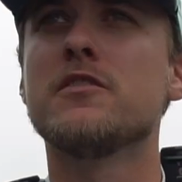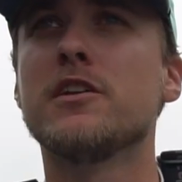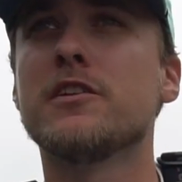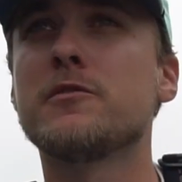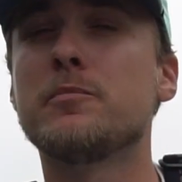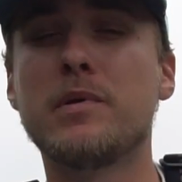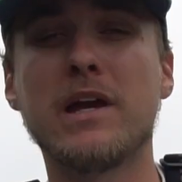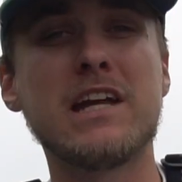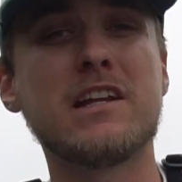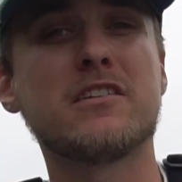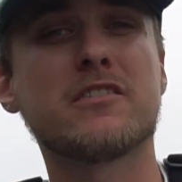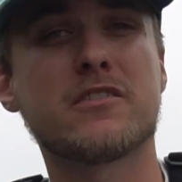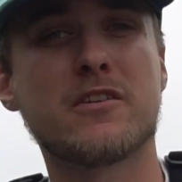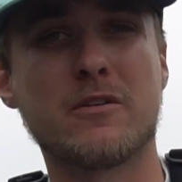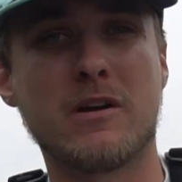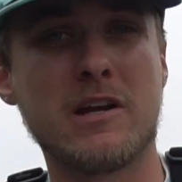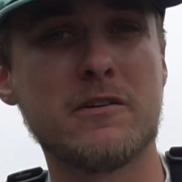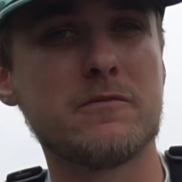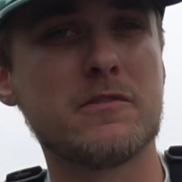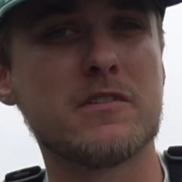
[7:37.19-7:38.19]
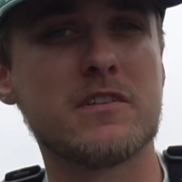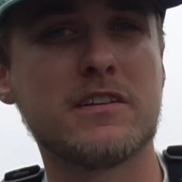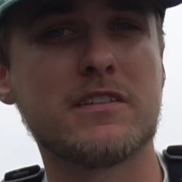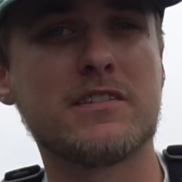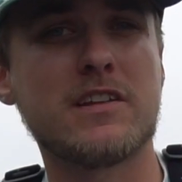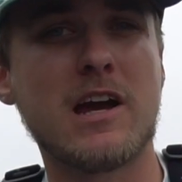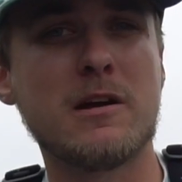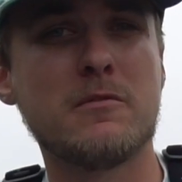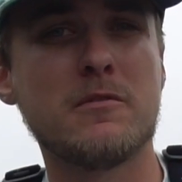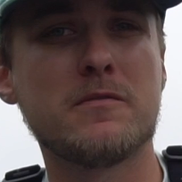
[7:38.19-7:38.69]
This bait is great for
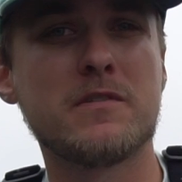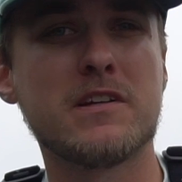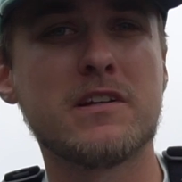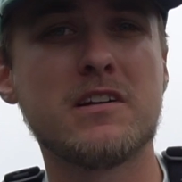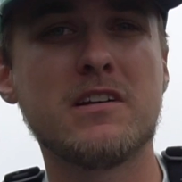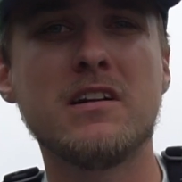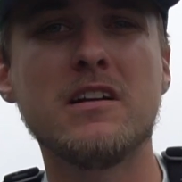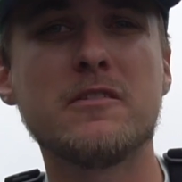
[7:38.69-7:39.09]
this time of year.